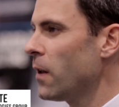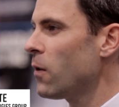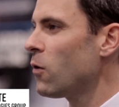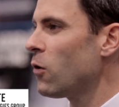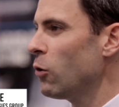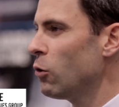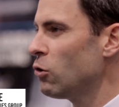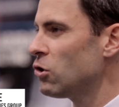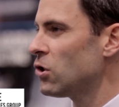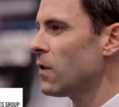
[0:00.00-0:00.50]
and
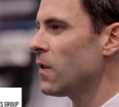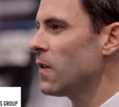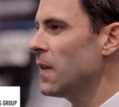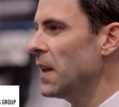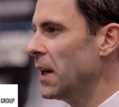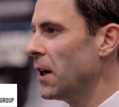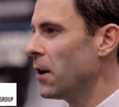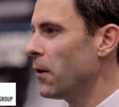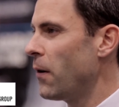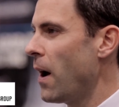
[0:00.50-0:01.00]
solutions
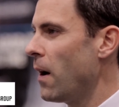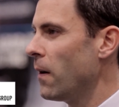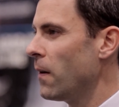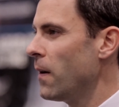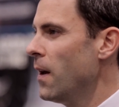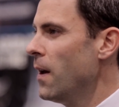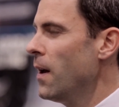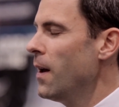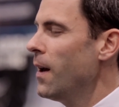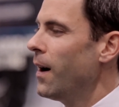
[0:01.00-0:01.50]
needed around
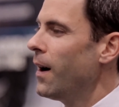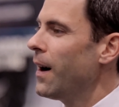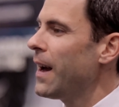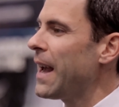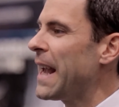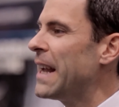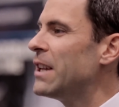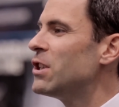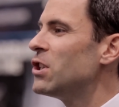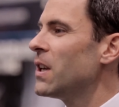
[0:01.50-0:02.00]
uh,
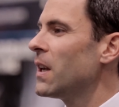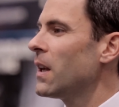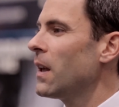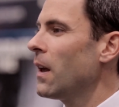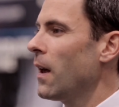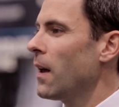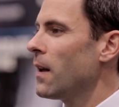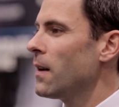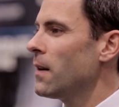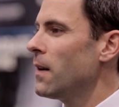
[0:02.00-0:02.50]
aging
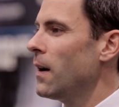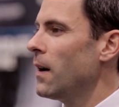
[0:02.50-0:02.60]
and